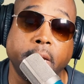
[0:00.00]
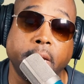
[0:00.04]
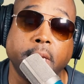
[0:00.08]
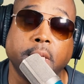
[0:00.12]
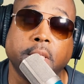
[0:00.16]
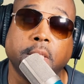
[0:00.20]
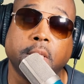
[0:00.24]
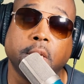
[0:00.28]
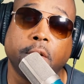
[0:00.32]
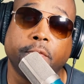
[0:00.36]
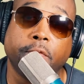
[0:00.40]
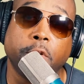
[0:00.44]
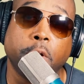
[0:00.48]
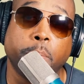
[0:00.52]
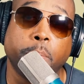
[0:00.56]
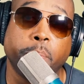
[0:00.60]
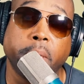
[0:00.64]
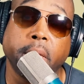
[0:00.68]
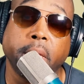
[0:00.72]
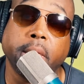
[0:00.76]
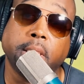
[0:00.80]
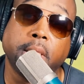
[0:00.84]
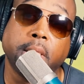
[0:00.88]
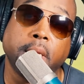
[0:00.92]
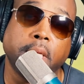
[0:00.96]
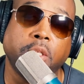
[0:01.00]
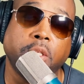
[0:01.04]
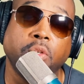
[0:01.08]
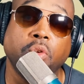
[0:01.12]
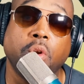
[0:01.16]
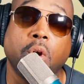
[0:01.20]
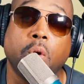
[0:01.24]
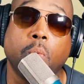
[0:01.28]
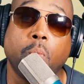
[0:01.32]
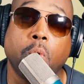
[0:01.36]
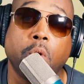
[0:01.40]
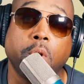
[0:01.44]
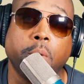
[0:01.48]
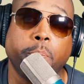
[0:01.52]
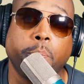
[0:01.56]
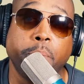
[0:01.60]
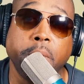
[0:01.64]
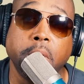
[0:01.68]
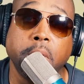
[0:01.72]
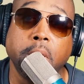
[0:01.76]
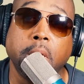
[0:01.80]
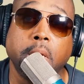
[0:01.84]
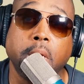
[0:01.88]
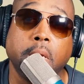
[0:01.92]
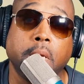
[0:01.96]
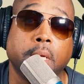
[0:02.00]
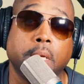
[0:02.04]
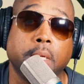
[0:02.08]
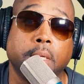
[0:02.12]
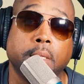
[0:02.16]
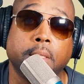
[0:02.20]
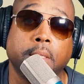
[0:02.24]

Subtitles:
yourself in a place that you don't want to be in.